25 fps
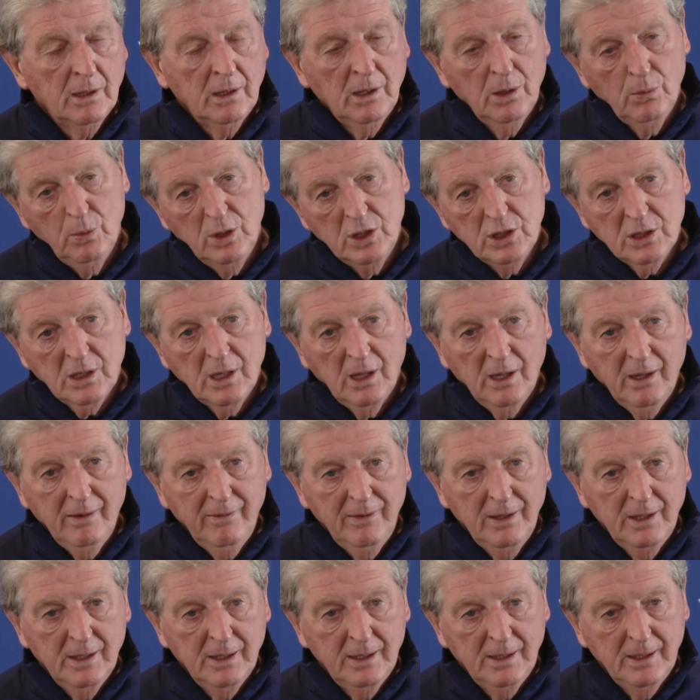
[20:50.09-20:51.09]
Well, I wish
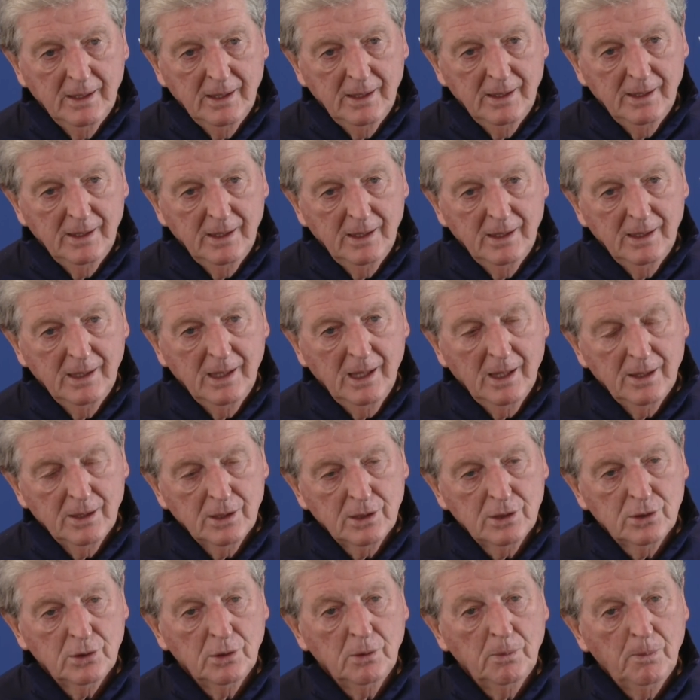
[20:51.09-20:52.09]
David and, and, and the
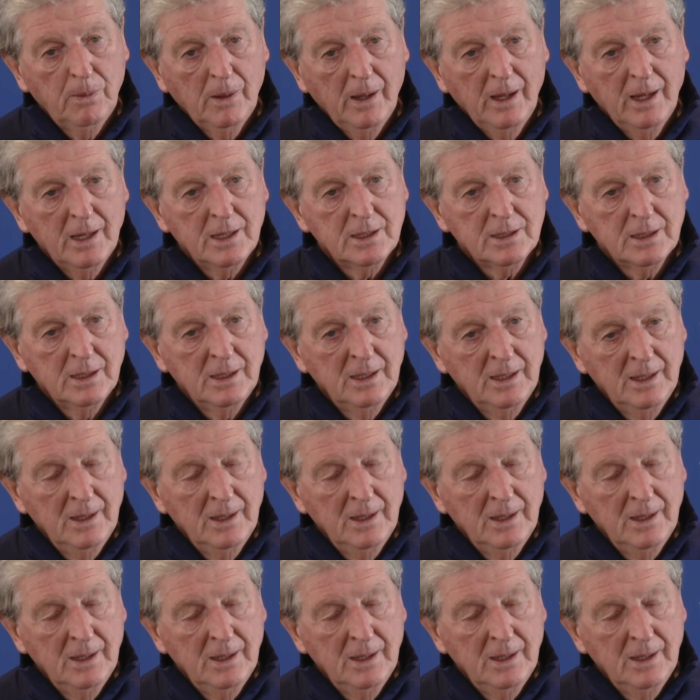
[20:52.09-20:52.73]
other two players